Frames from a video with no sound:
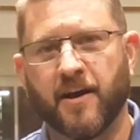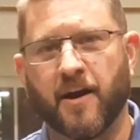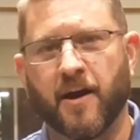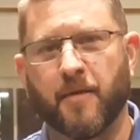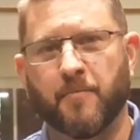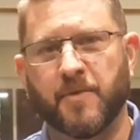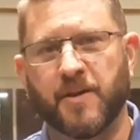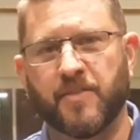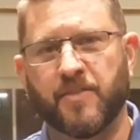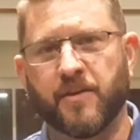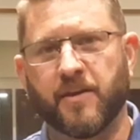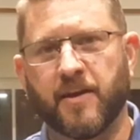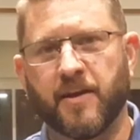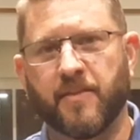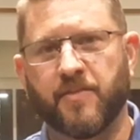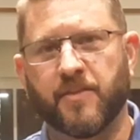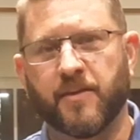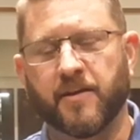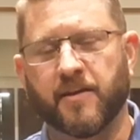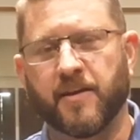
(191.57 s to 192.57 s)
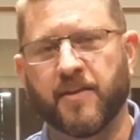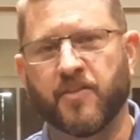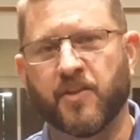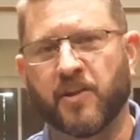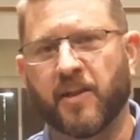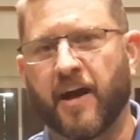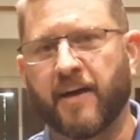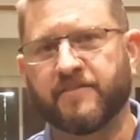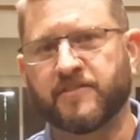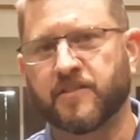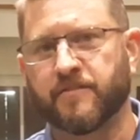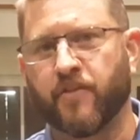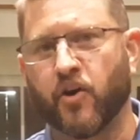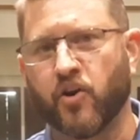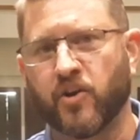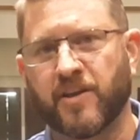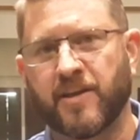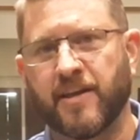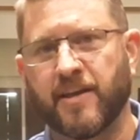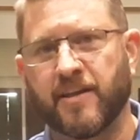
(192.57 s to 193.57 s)
um, in, the, in, the, in the lives
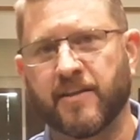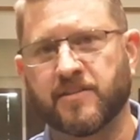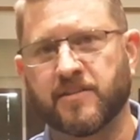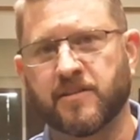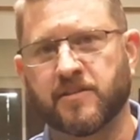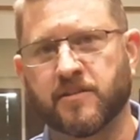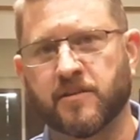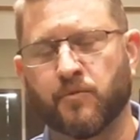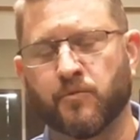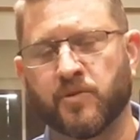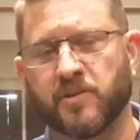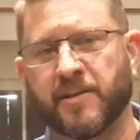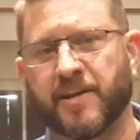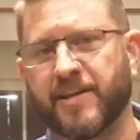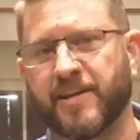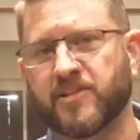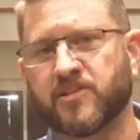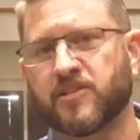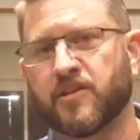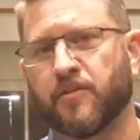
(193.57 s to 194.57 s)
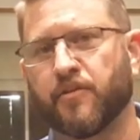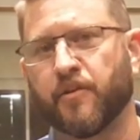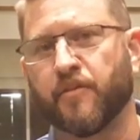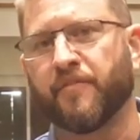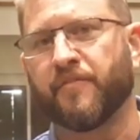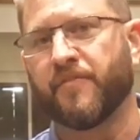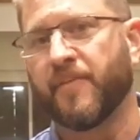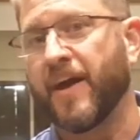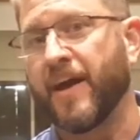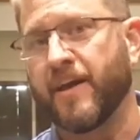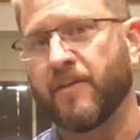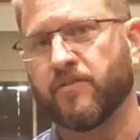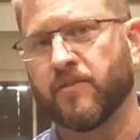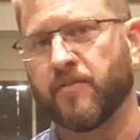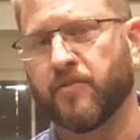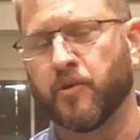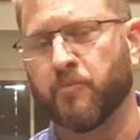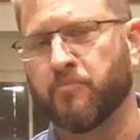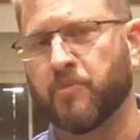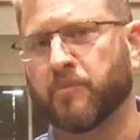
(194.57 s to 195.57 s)
of our kids as it relates to their
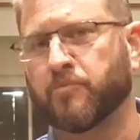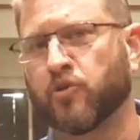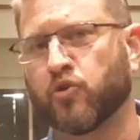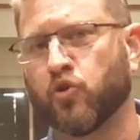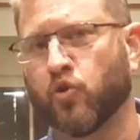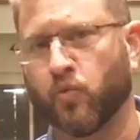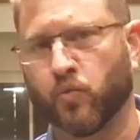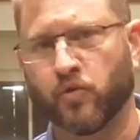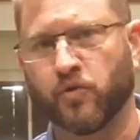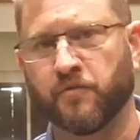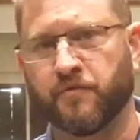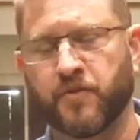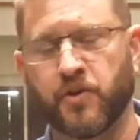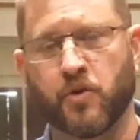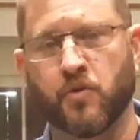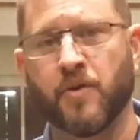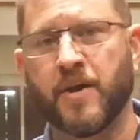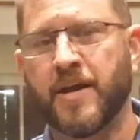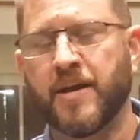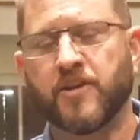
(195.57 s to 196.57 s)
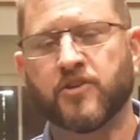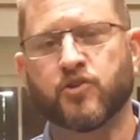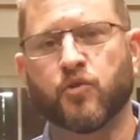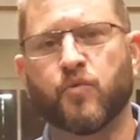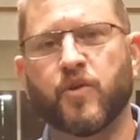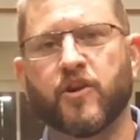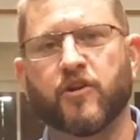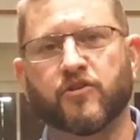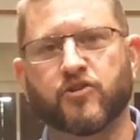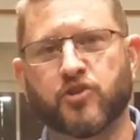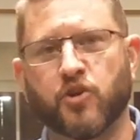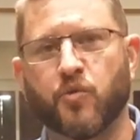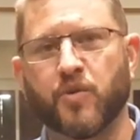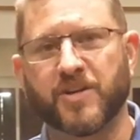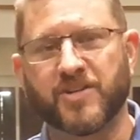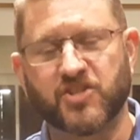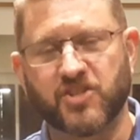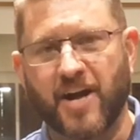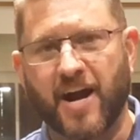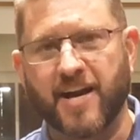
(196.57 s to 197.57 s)
faith and their biblical worldview. So we are
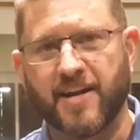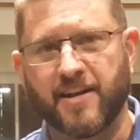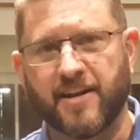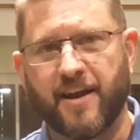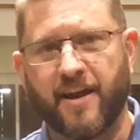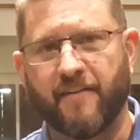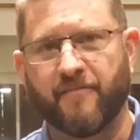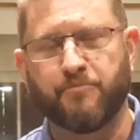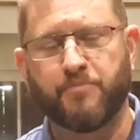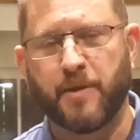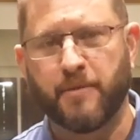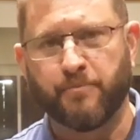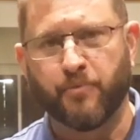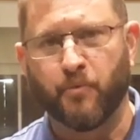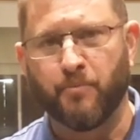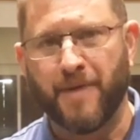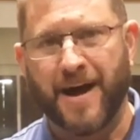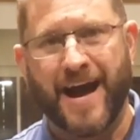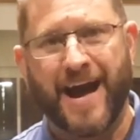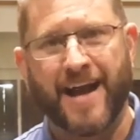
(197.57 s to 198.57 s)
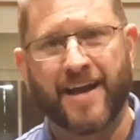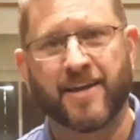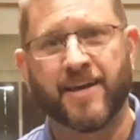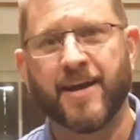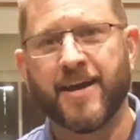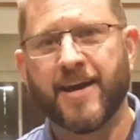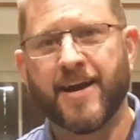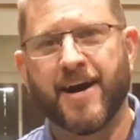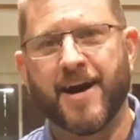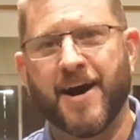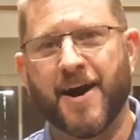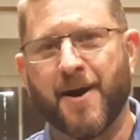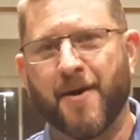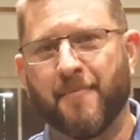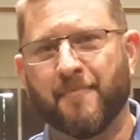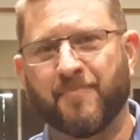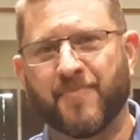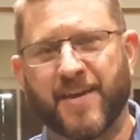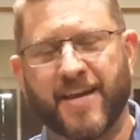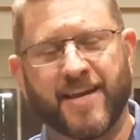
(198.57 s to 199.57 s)
so excited to have people back,
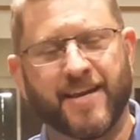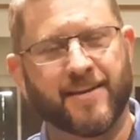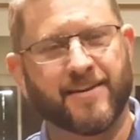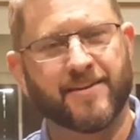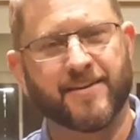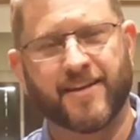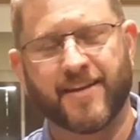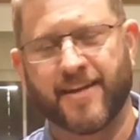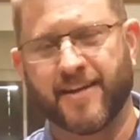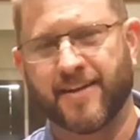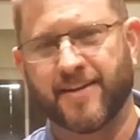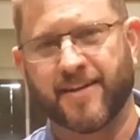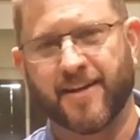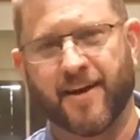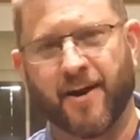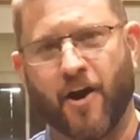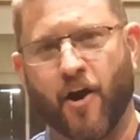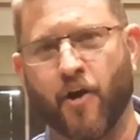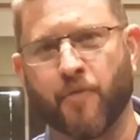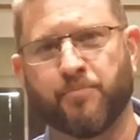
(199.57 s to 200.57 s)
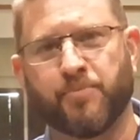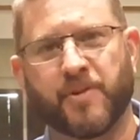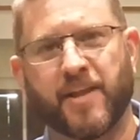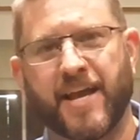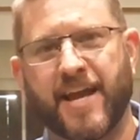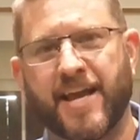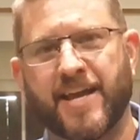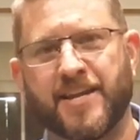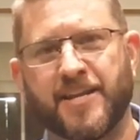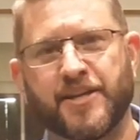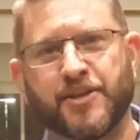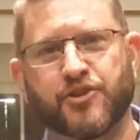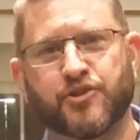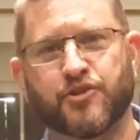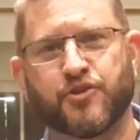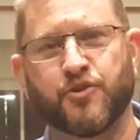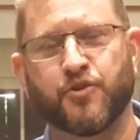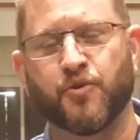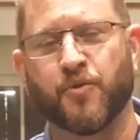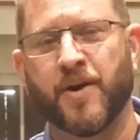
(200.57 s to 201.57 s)
um, and, and uh, our plan
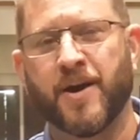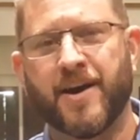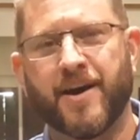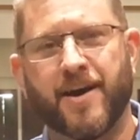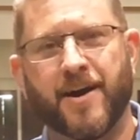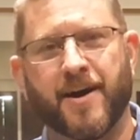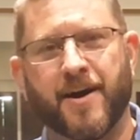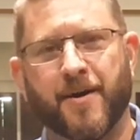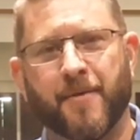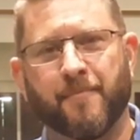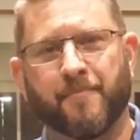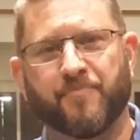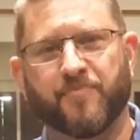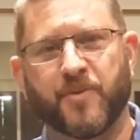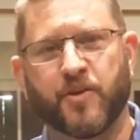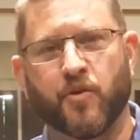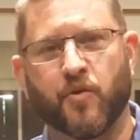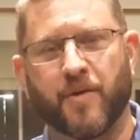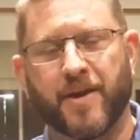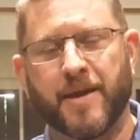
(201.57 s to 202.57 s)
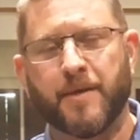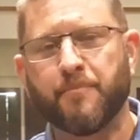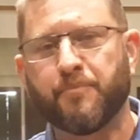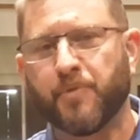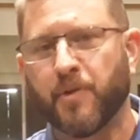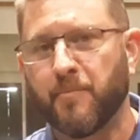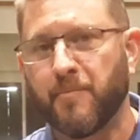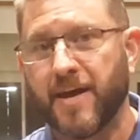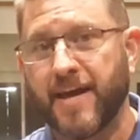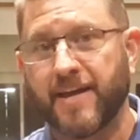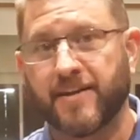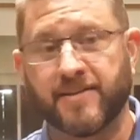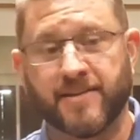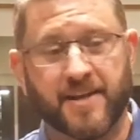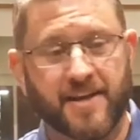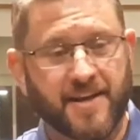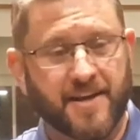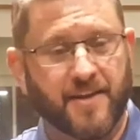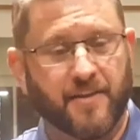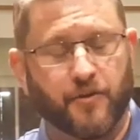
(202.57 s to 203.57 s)
is to um, you know,
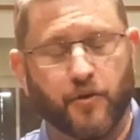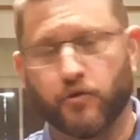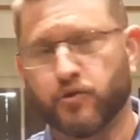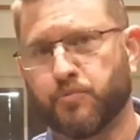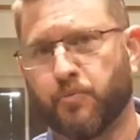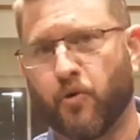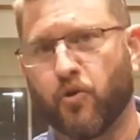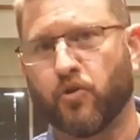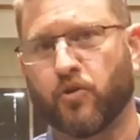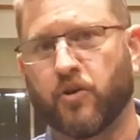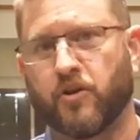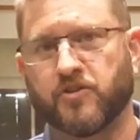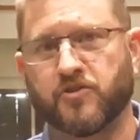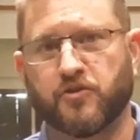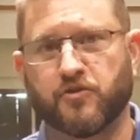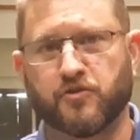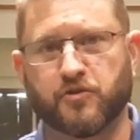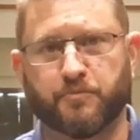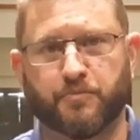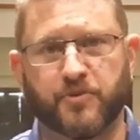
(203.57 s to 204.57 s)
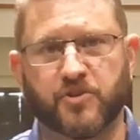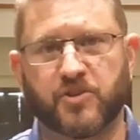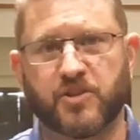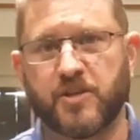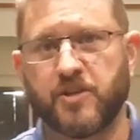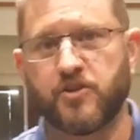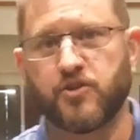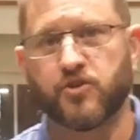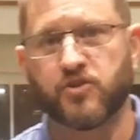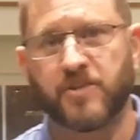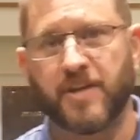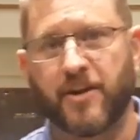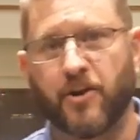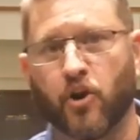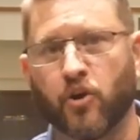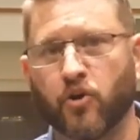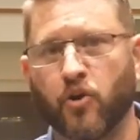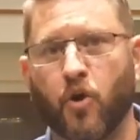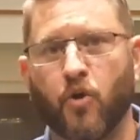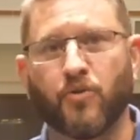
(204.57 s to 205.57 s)
implement those protocols and those procedures.
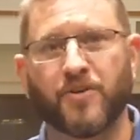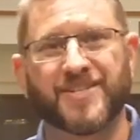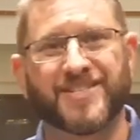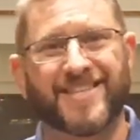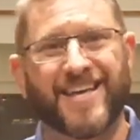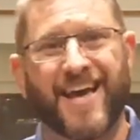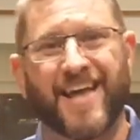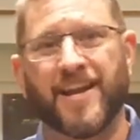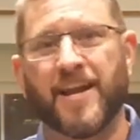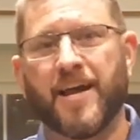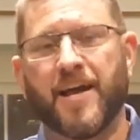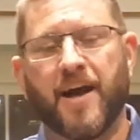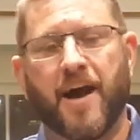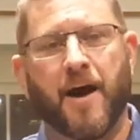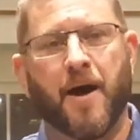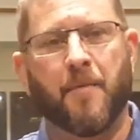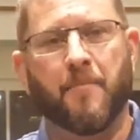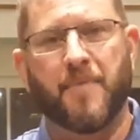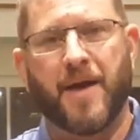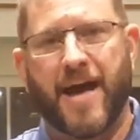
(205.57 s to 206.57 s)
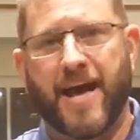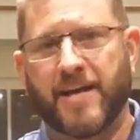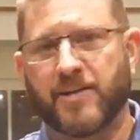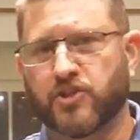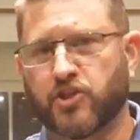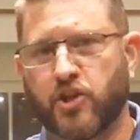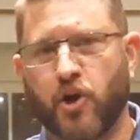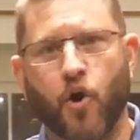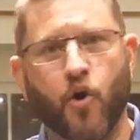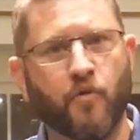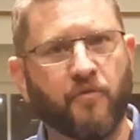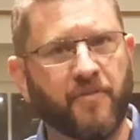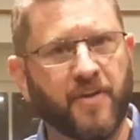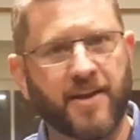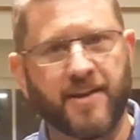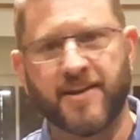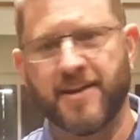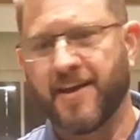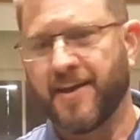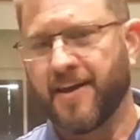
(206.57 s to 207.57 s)
And our goal is that um, as
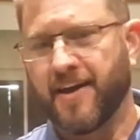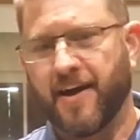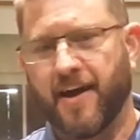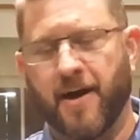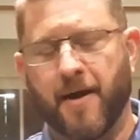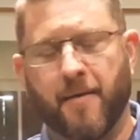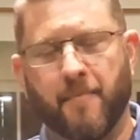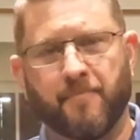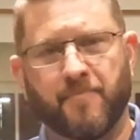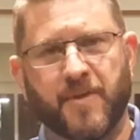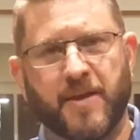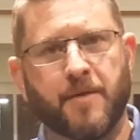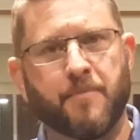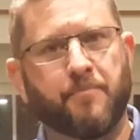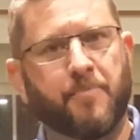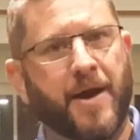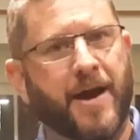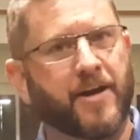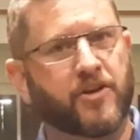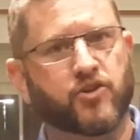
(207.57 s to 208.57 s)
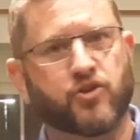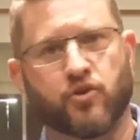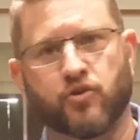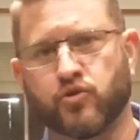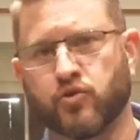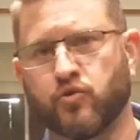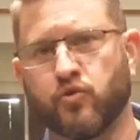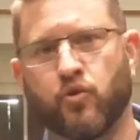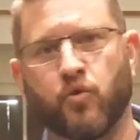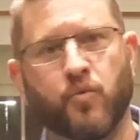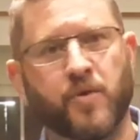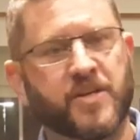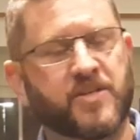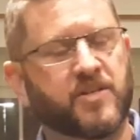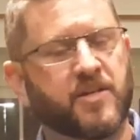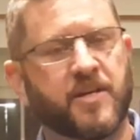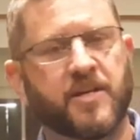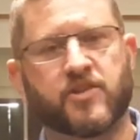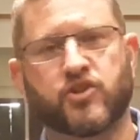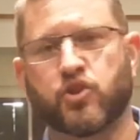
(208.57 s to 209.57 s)
COVID um, impacts our school,
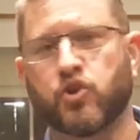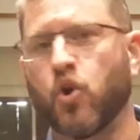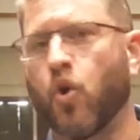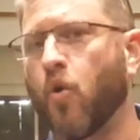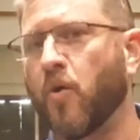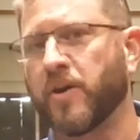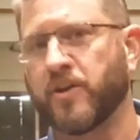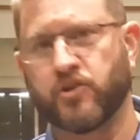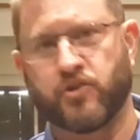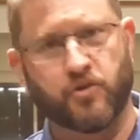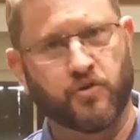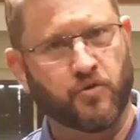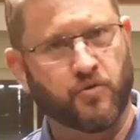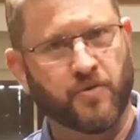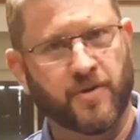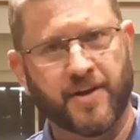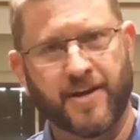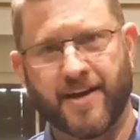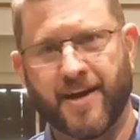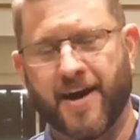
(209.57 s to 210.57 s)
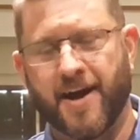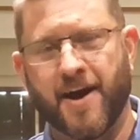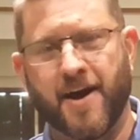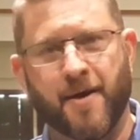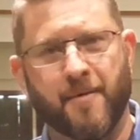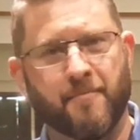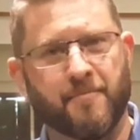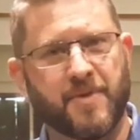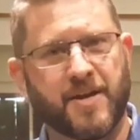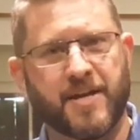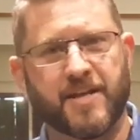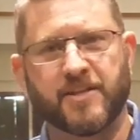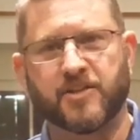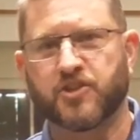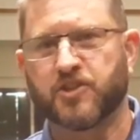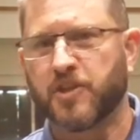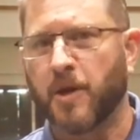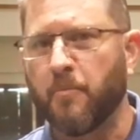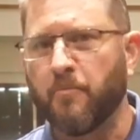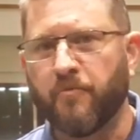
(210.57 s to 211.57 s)
which it's going to um,
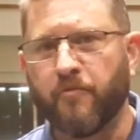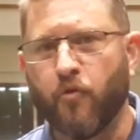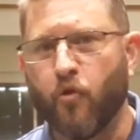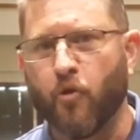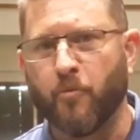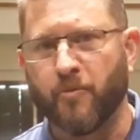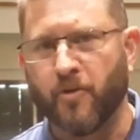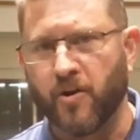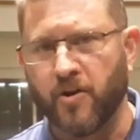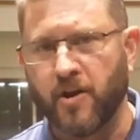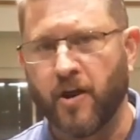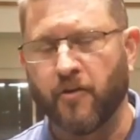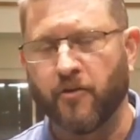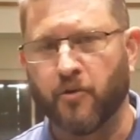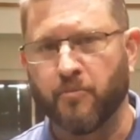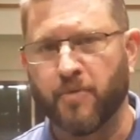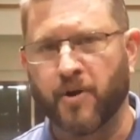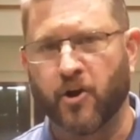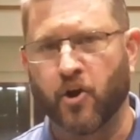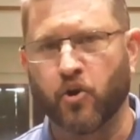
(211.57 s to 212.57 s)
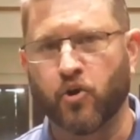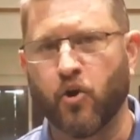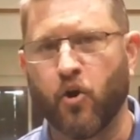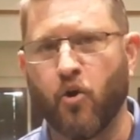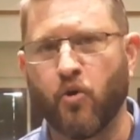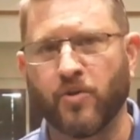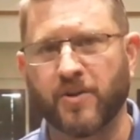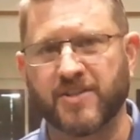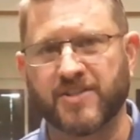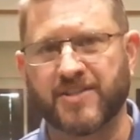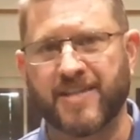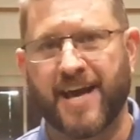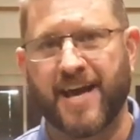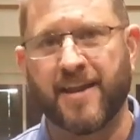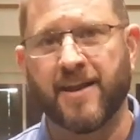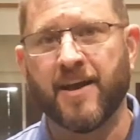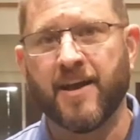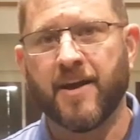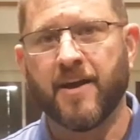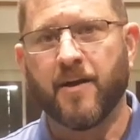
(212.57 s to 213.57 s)
in some form or another, but our goal is
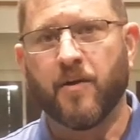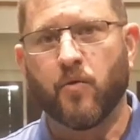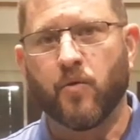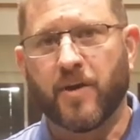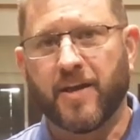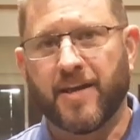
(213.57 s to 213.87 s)
that